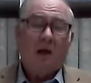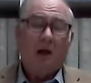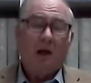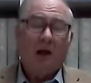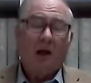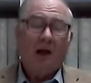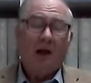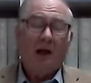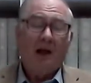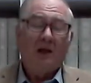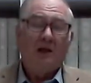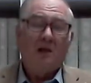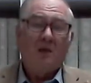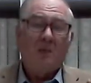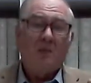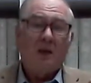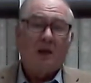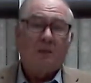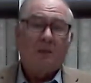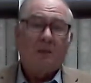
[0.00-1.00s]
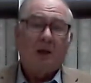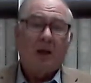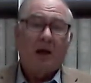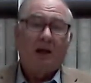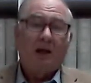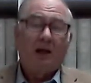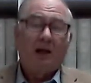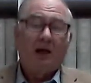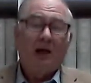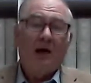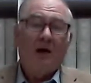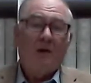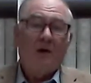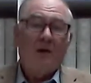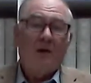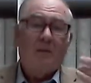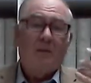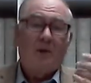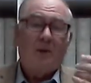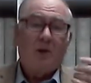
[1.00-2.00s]
Let us make man in our
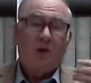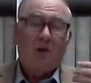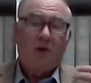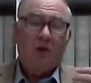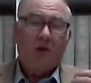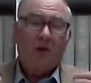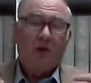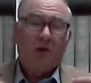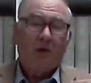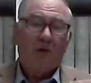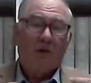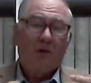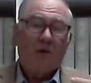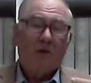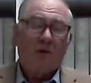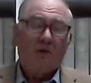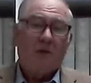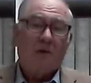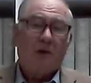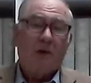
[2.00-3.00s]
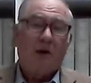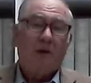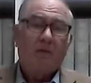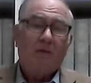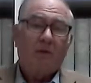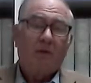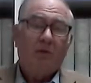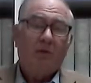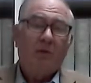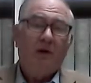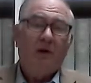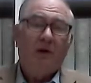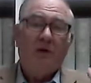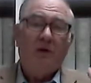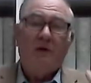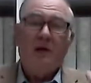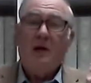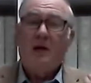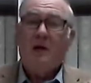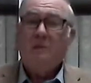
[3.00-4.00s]
image, or whatever. We are
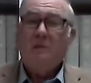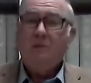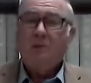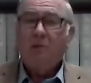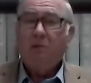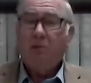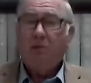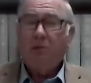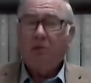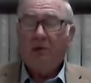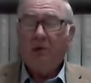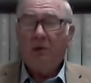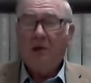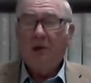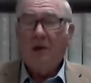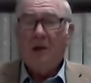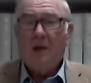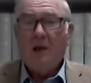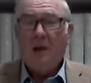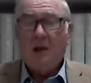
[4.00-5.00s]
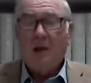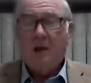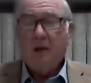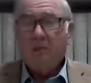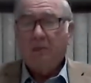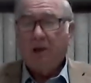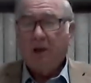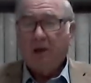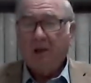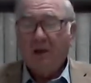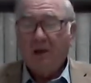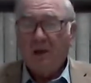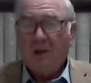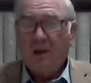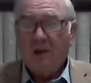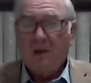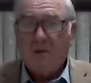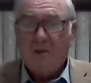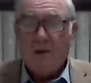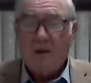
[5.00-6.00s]
not amused. But
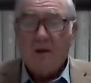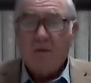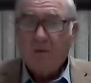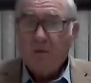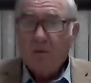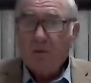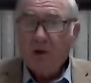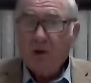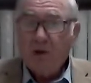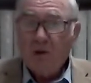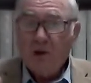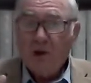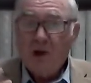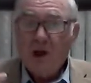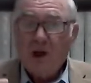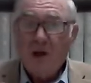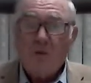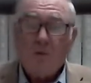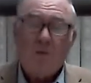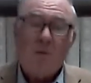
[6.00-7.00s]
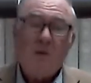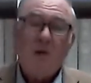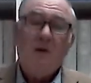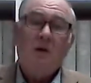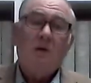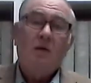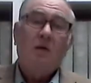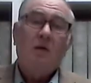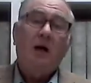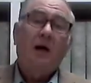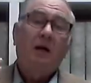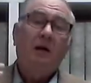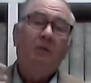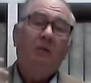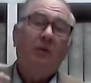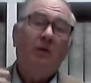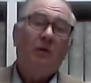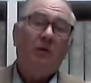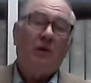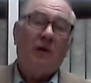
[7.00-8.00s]
even when you say we are not
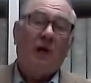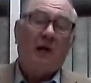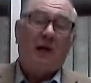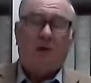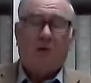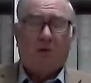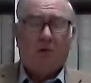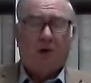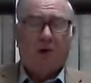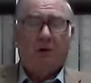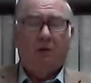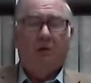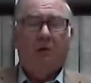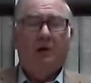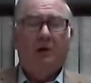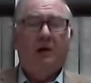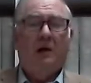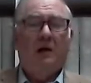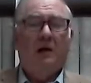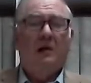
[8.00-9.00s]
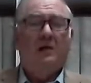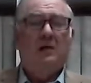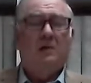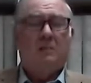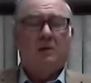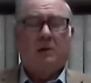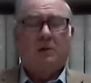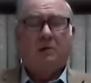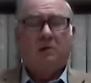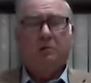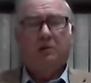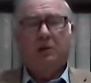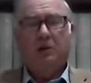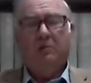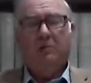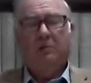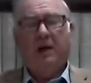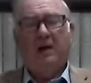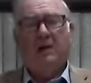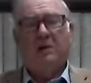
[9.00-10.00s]
amused, like Queen Elizabeth, who
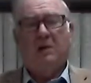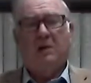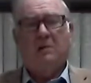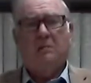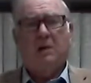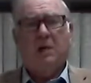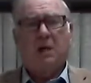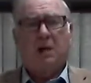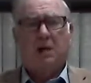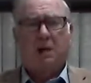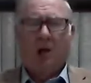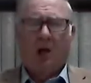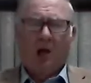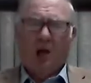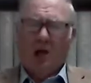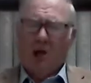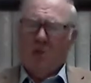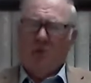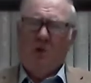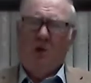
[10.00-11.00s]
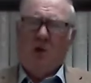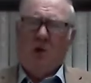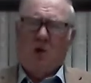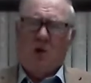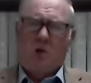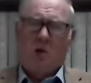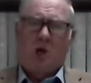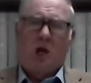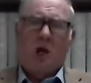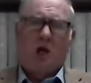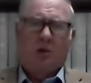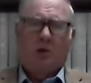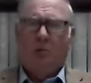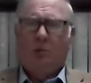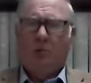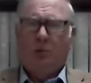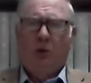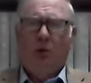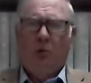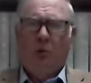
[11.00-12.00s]
just passed away, we are not
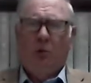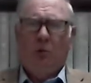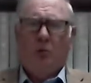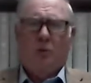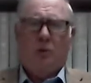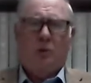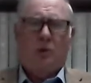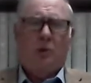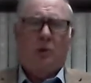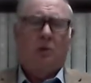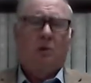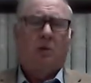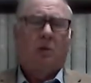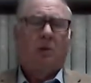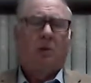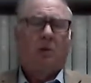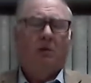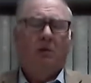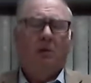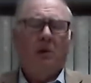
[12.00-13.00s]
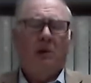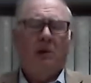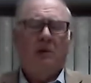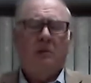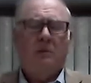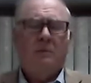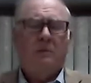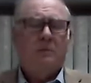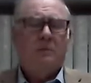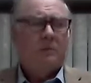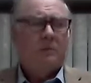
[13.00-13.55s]
amused. Well,